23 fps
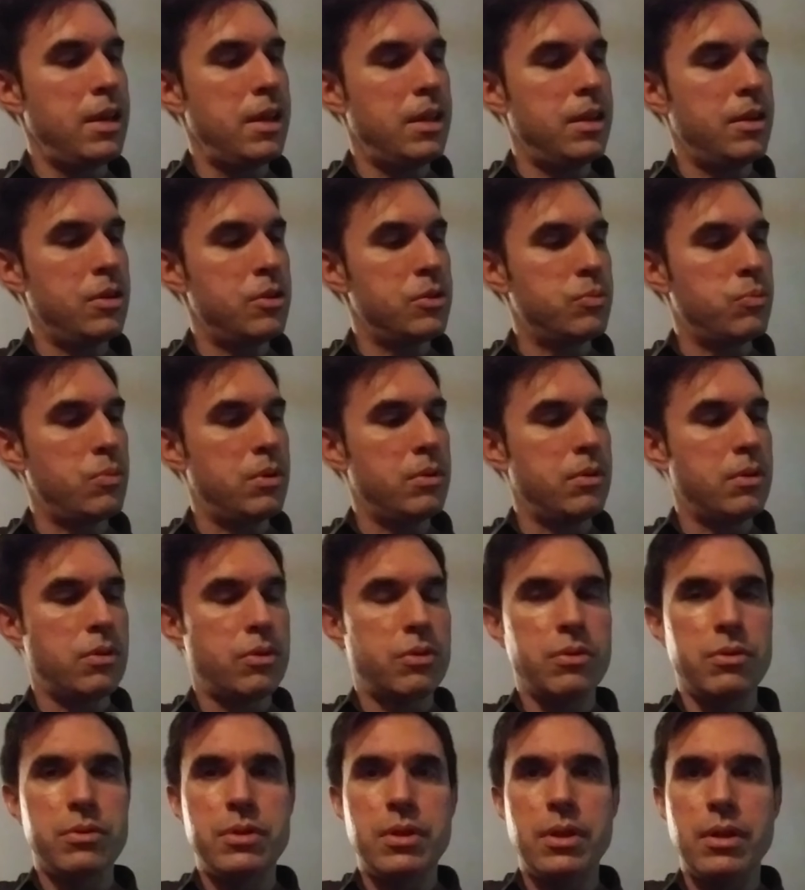And here's one, a
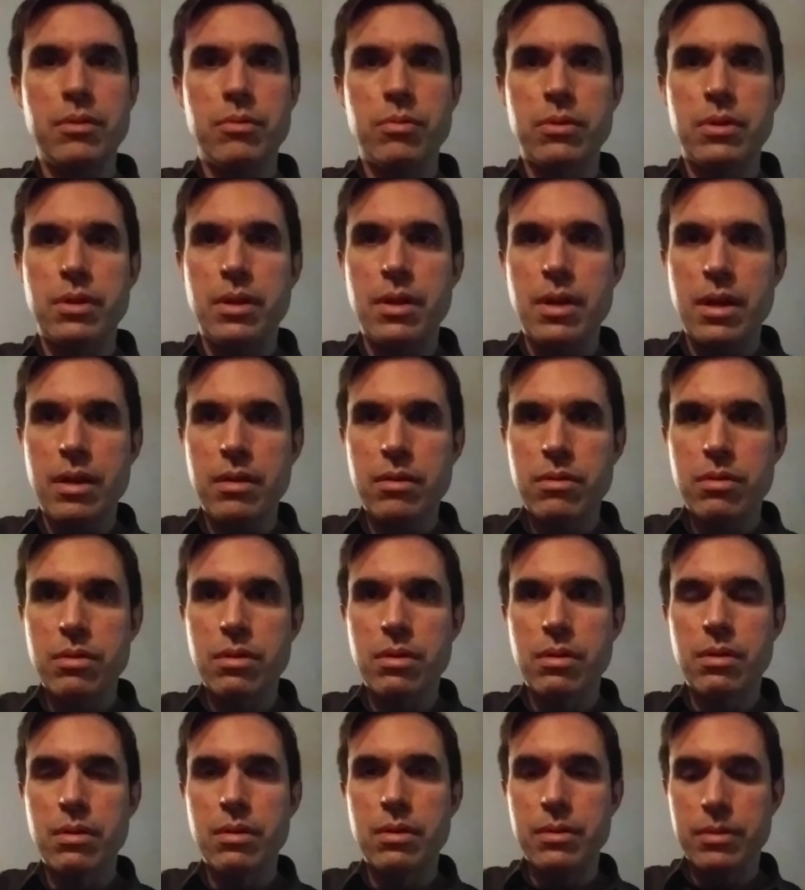13th with the 9th.